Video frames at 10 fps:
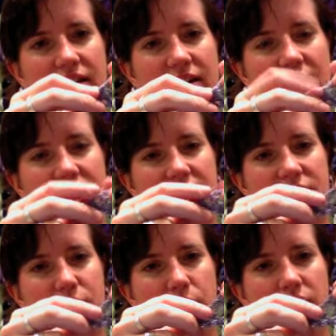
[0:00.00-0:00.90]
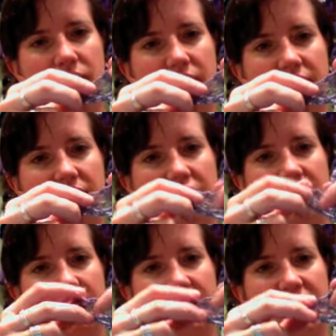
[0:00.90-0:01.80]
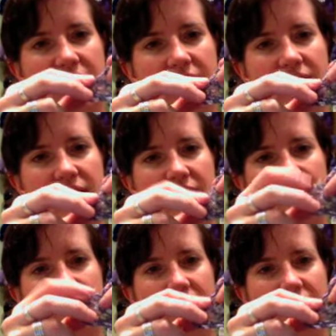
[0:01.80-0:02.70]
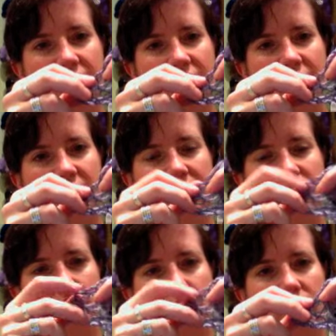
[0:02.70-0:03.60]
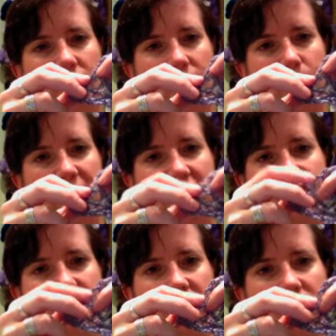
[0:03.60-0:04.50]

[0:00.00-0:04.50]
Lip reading: and just weave it in and out my cast off.